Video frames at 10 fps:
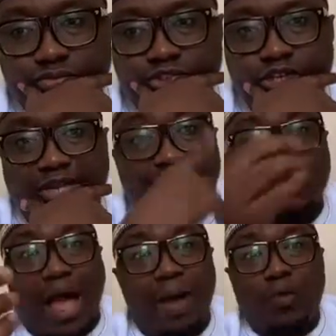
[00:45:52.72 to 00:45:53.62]
That is
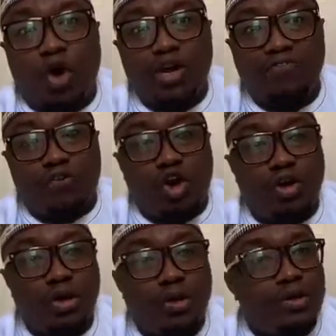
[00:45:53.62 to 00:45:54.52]
why I'm calling for
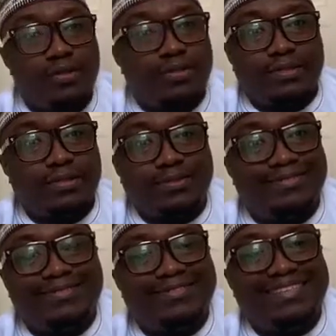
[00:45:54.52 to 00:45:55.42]

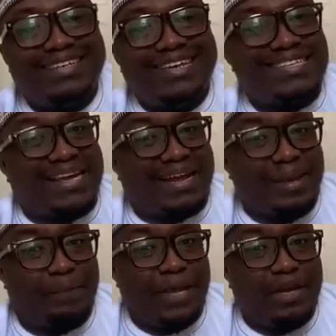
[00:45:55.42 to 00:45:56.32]
the
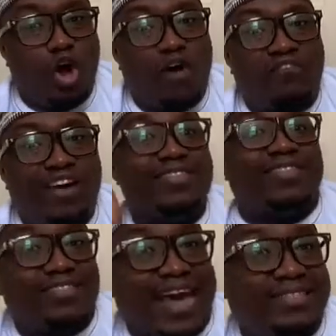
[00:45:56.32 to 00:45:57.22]
scraping of
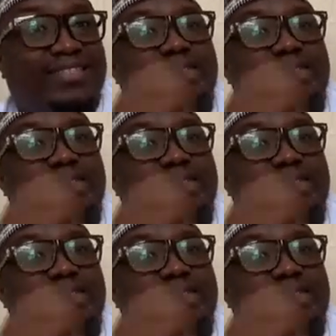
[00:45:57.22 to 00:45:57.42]
that